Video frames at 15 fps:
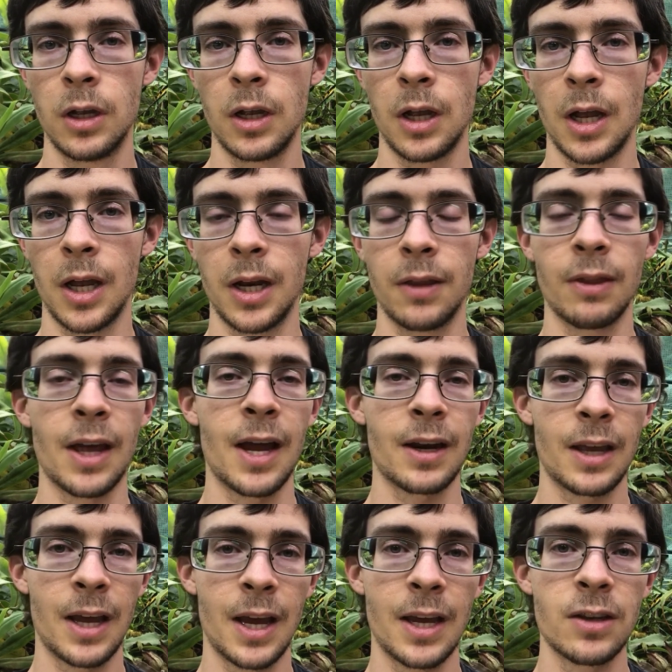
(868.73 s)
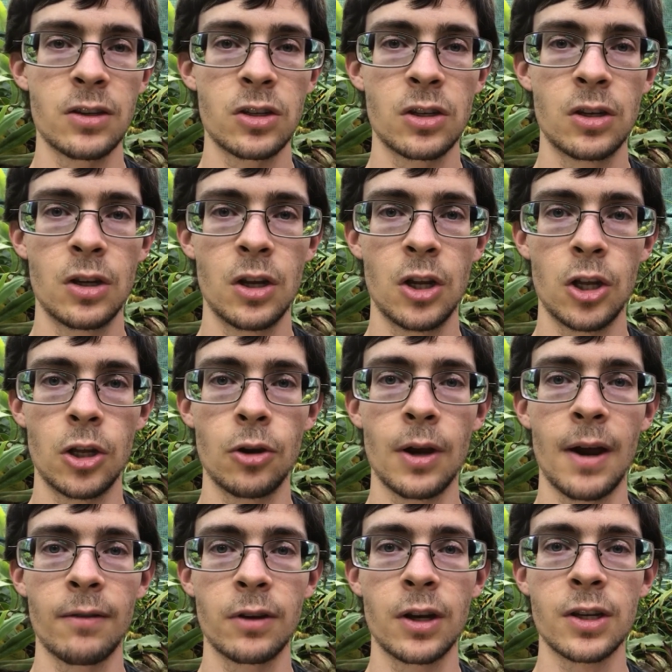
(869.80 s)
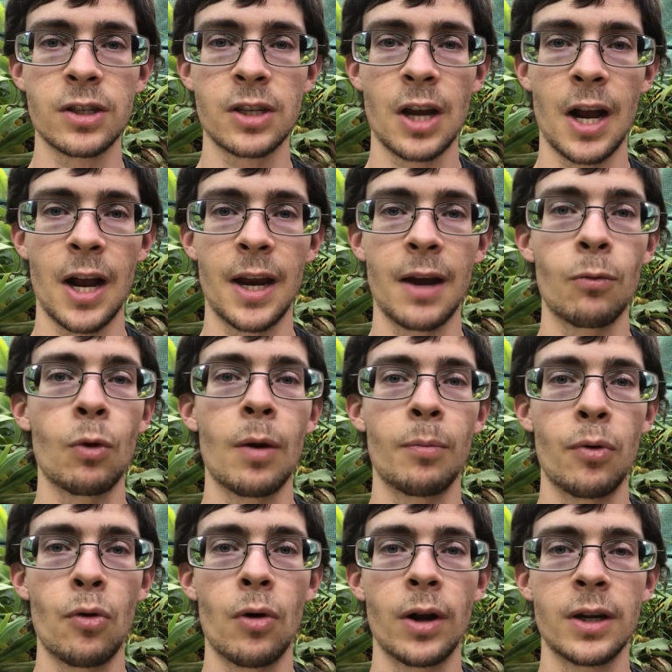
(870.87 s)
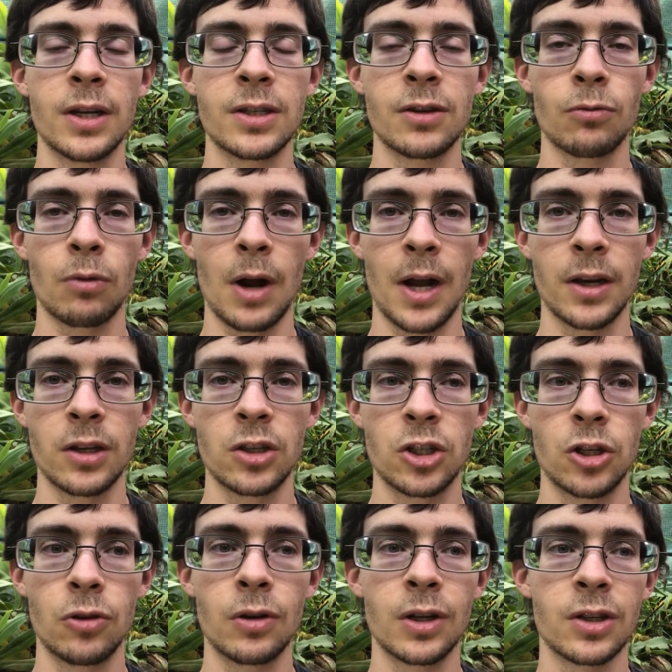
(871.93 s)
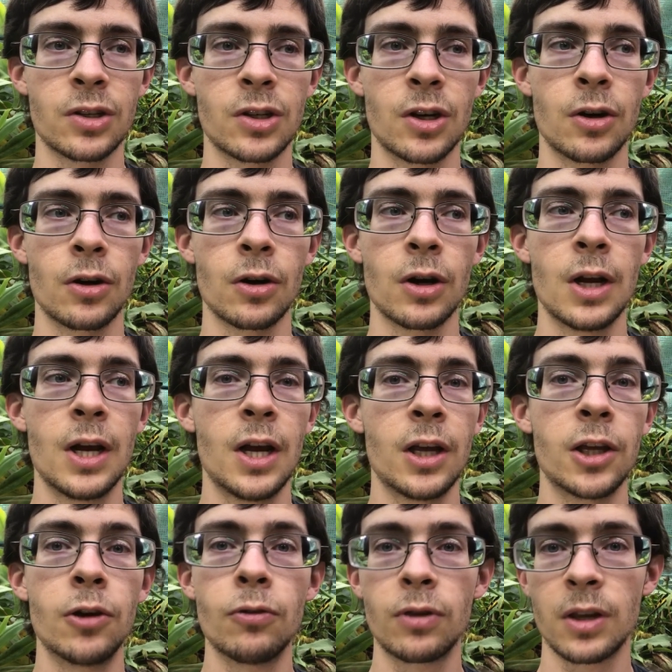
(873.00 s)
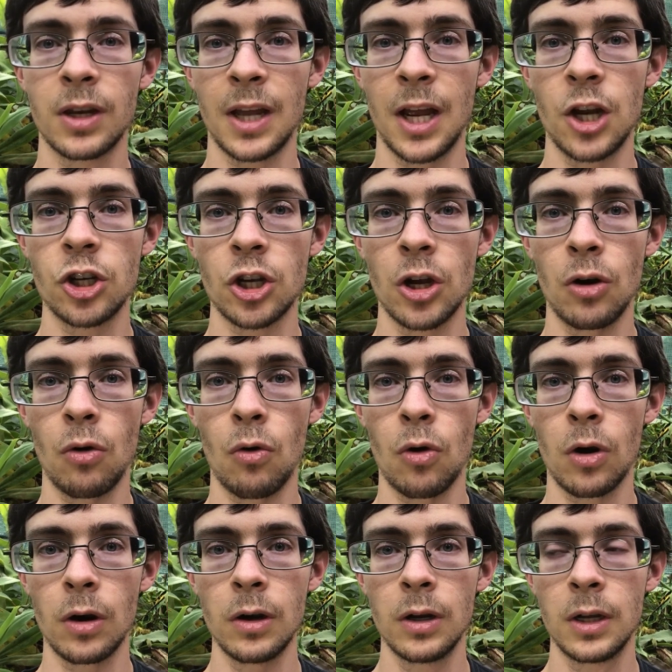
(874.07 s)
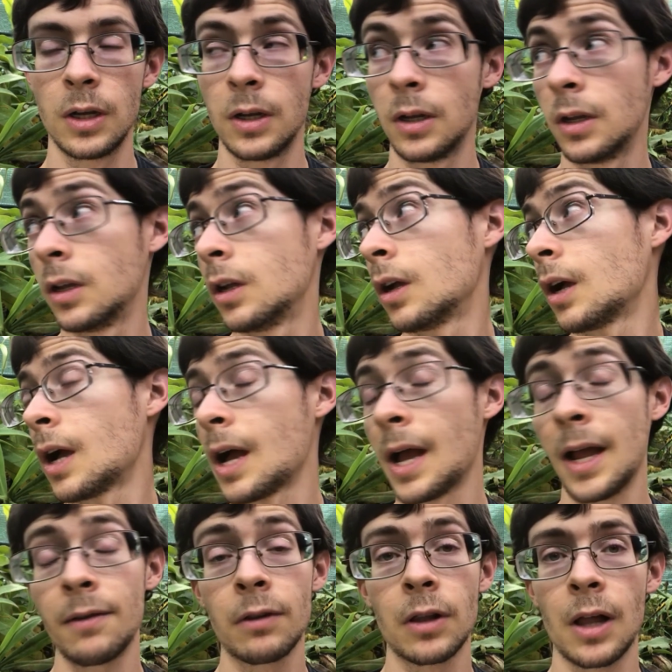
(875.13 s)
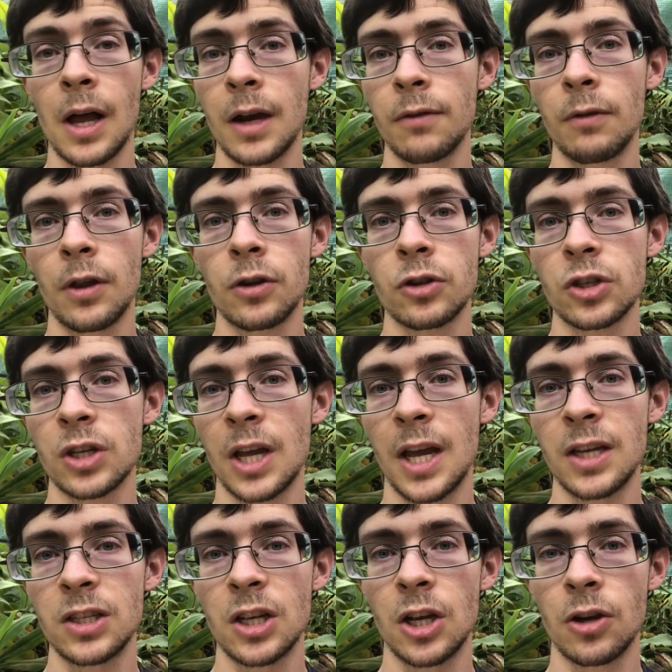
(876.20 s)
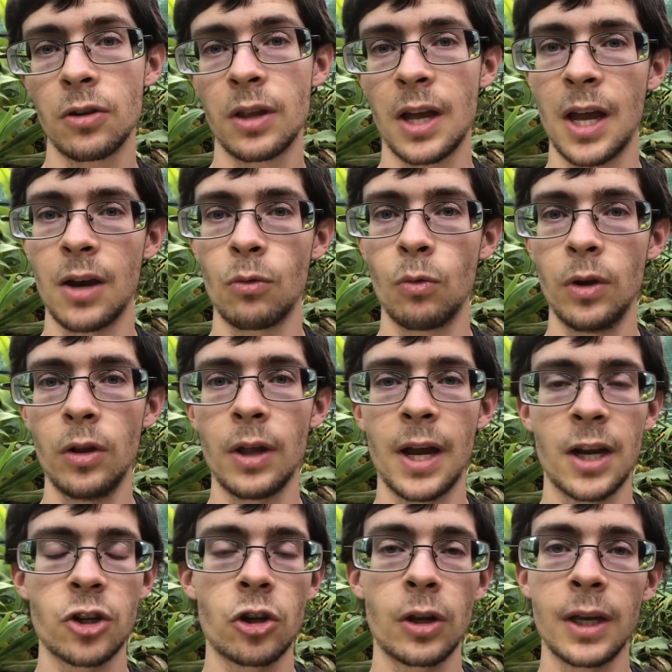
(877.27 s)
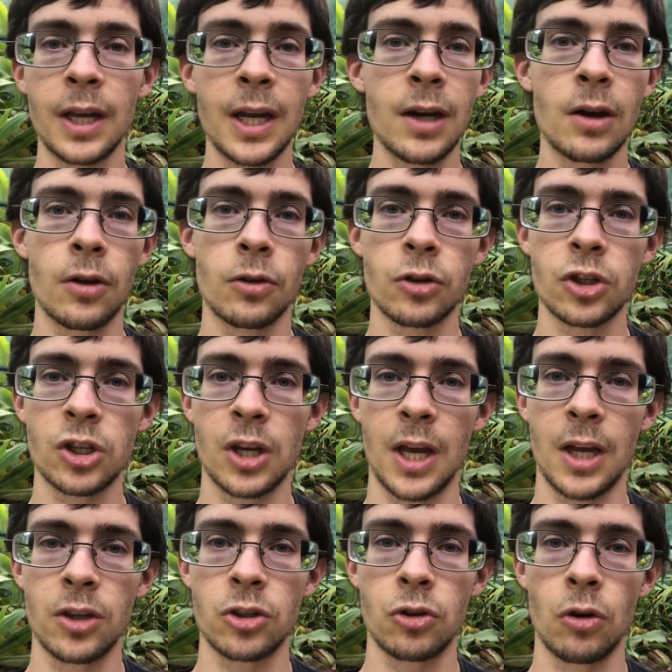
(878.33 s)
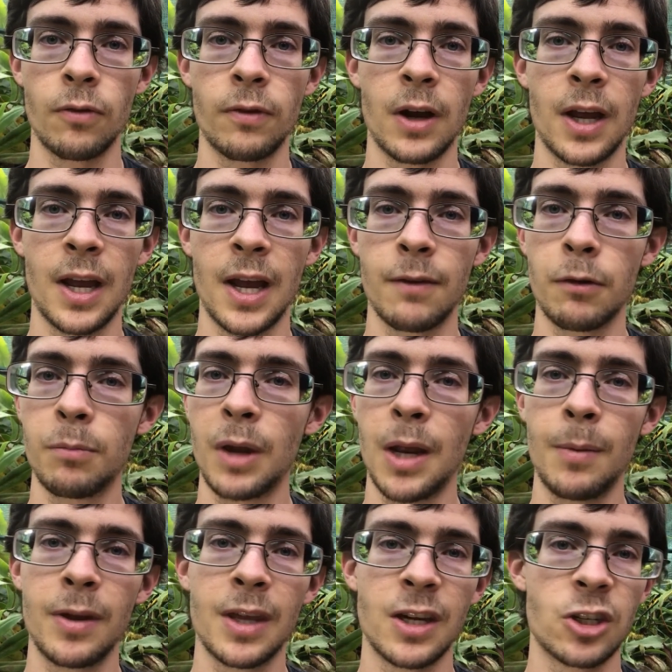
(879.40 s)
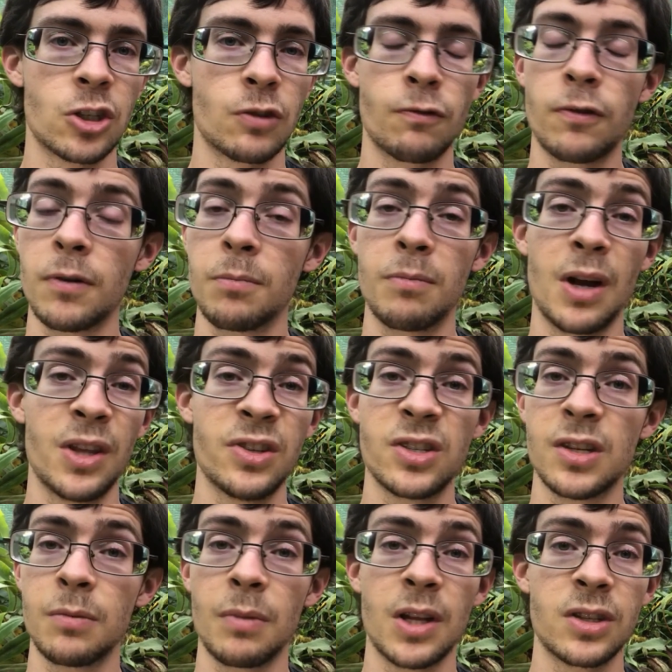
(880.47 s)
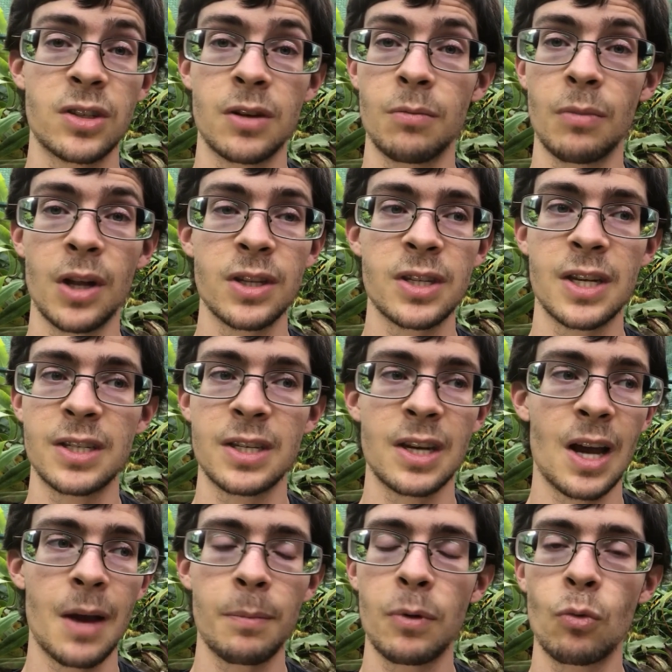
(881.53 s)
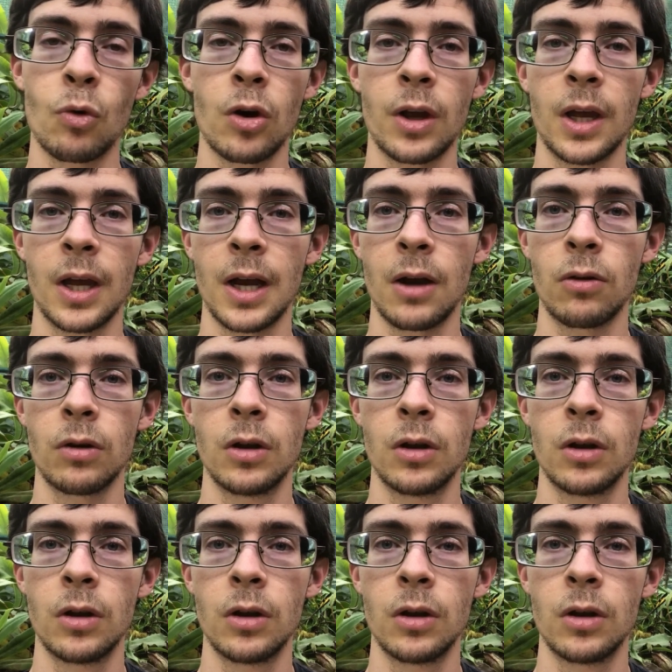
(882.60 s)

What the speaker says: And in that case, you have to decide at what point is it right to consider euthanasia, or I have a lot of other snakes here that will actually eat other snakes. So if I have a baby that just for months and months and months has not been working out,